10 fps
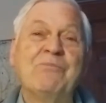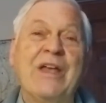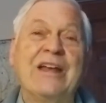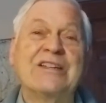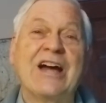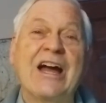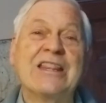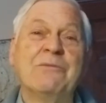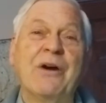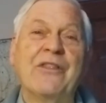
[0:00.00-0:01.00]
and tie
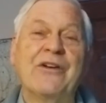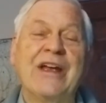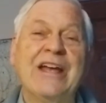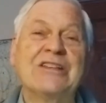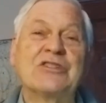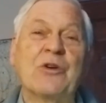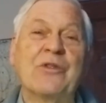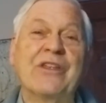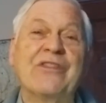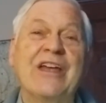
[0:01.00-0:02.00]
them on their heads so
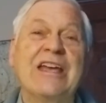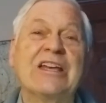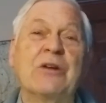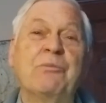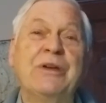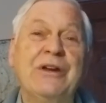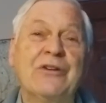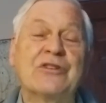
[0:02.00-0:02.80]
that they can appear